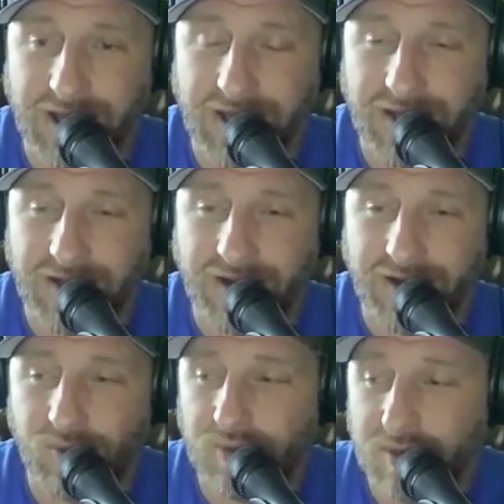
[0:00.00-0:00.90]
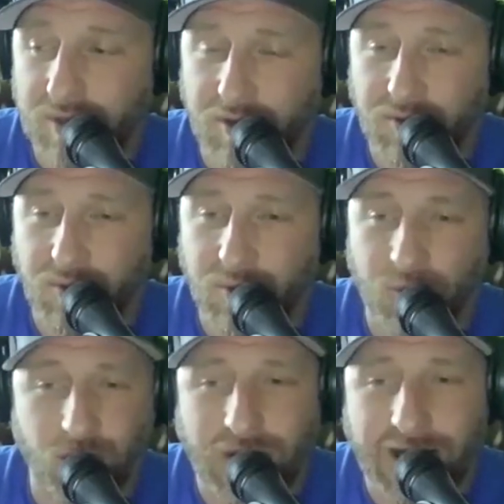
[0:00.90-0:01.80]
And, you know,
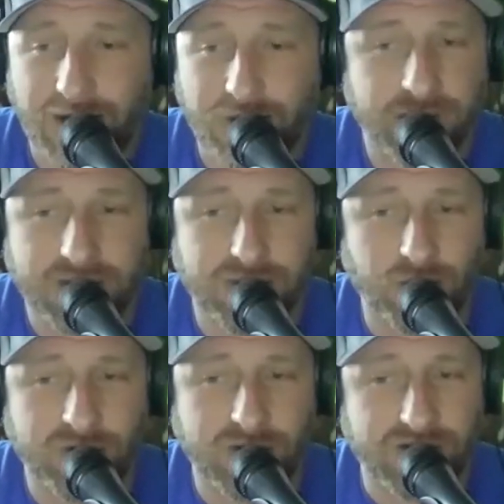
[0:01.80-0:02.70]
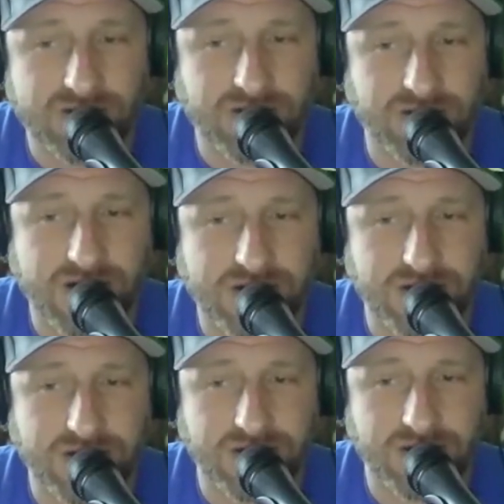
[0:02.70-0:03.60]
why are we moving in this
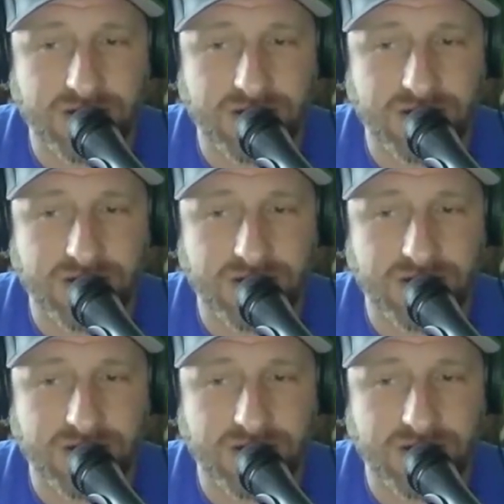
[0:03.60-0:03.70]
direction